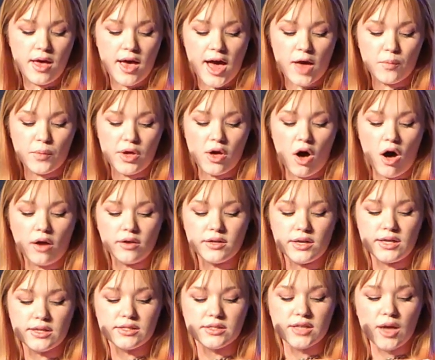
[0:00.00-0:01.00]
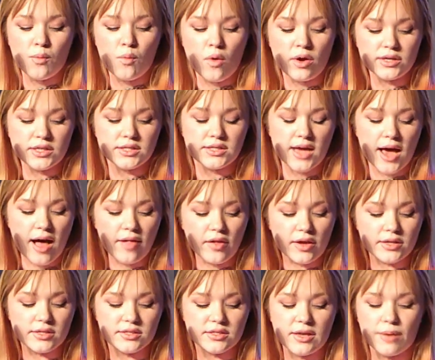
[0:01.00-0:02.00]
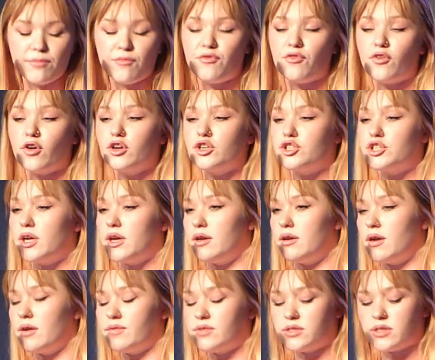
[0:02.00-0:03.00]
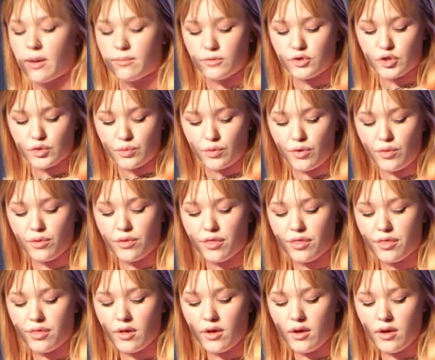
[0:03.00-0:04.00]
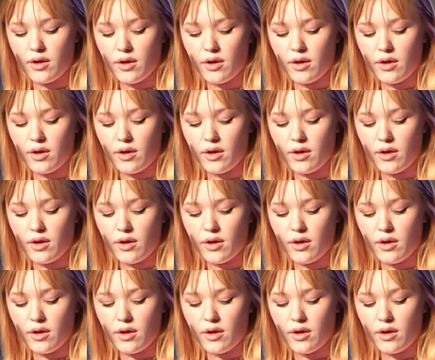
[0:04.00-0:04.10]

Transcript: and we all need someone to tell us some version of some truth